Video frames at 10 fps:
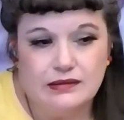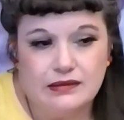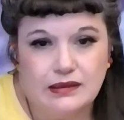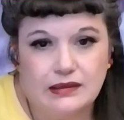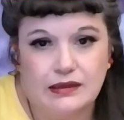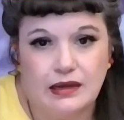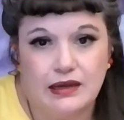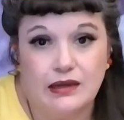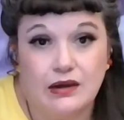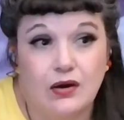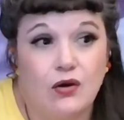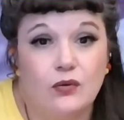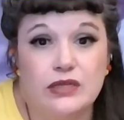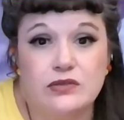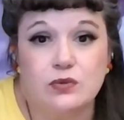And I
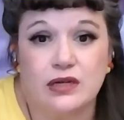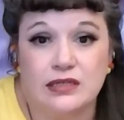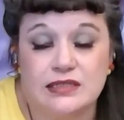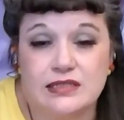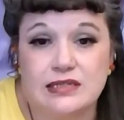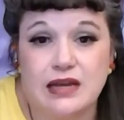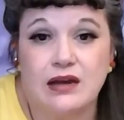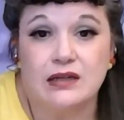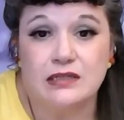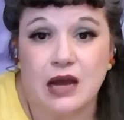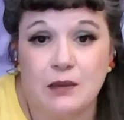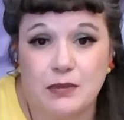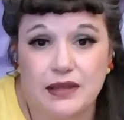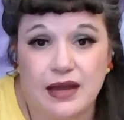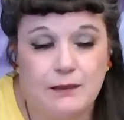always wanted to stay on top of
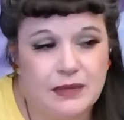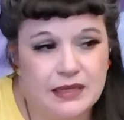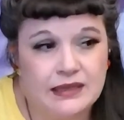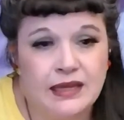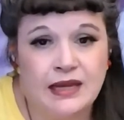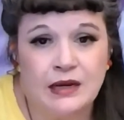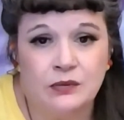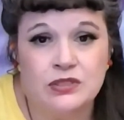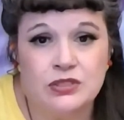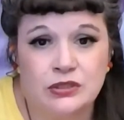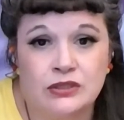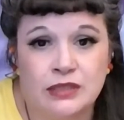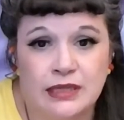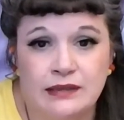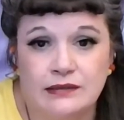that. By then I was
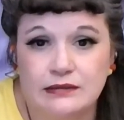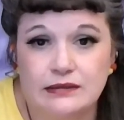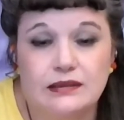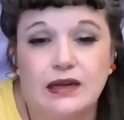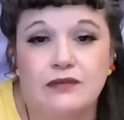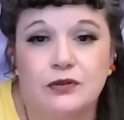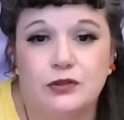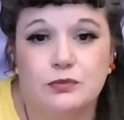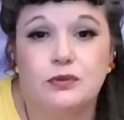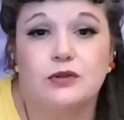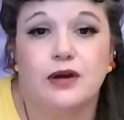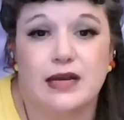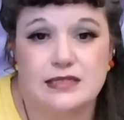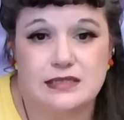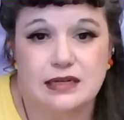learning never to
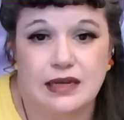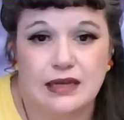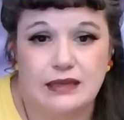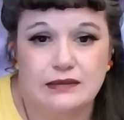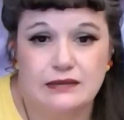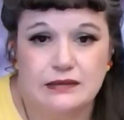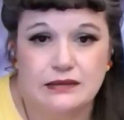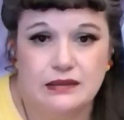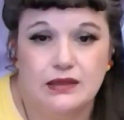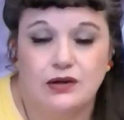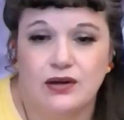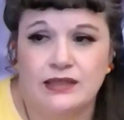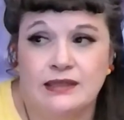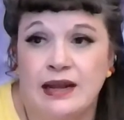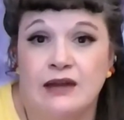procrastinate. You know, I
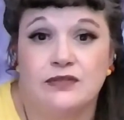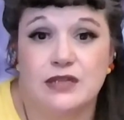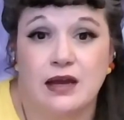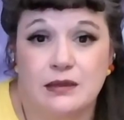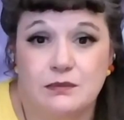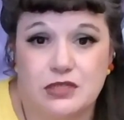didn't have time to.